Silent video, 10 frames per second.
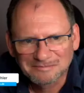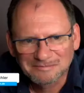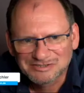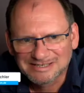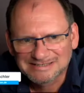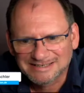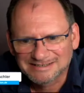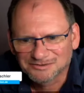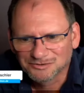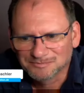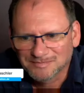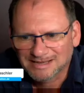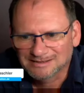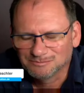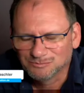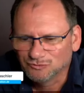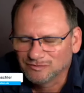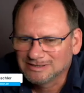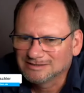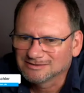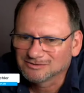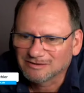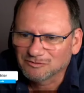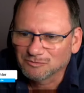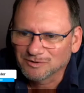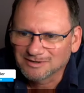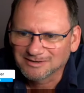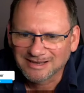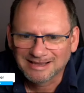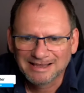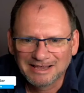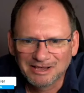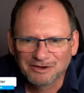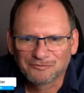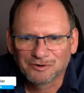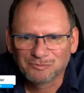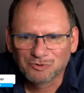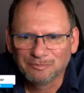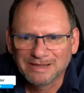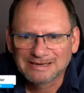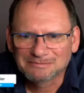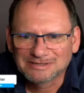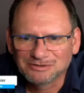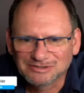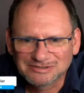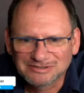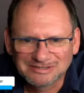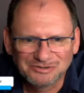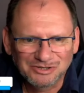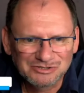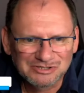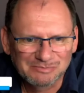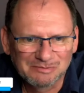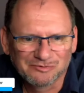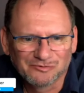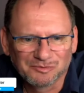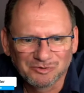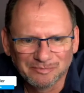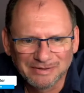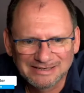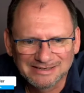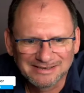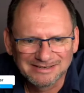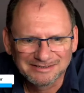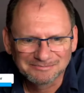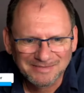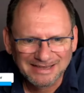Alexandru, and bun venit to everybody from Romania, but not just people from Romania here.